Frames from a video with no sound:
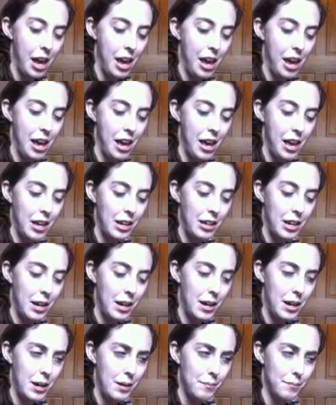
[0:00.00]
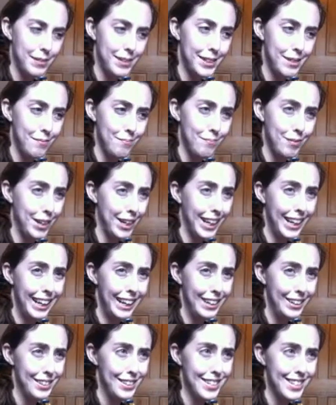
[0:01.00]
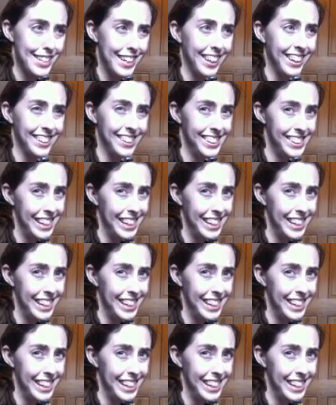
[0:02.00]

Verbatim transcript: And um, some pretty interesting